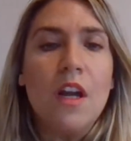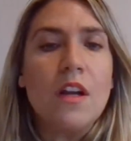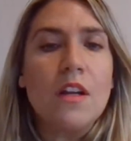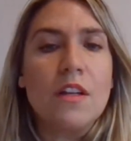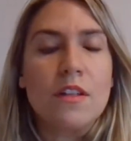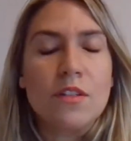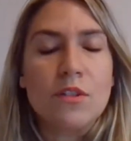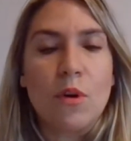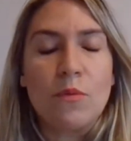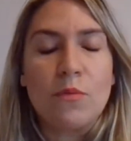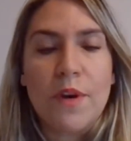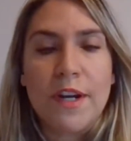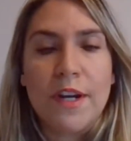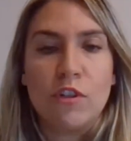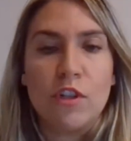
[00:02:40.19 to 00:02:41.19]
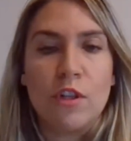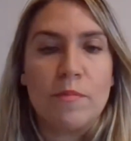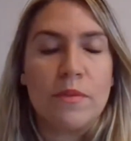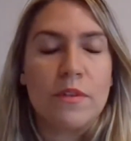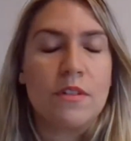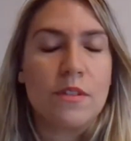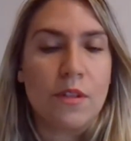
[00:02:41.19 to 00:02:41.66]
software
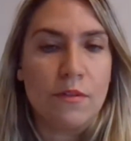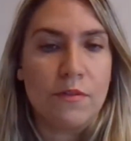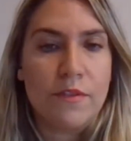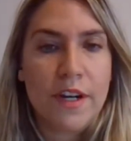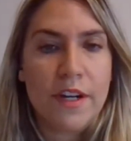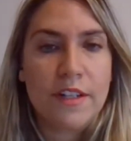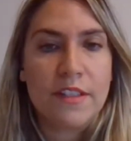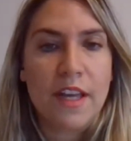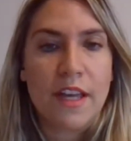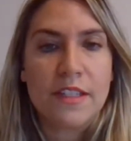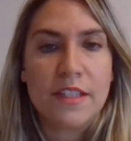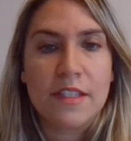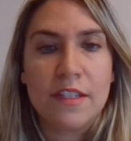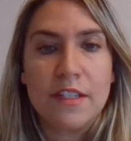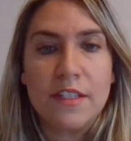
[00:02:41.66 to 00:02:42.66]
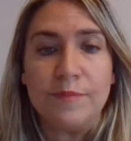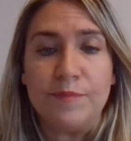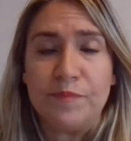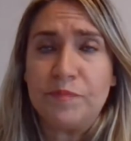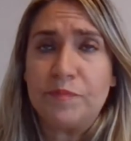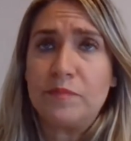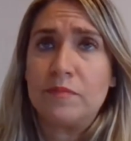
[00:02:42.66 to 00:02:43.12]
developer, software
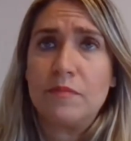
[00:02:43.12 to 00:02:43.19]
tester,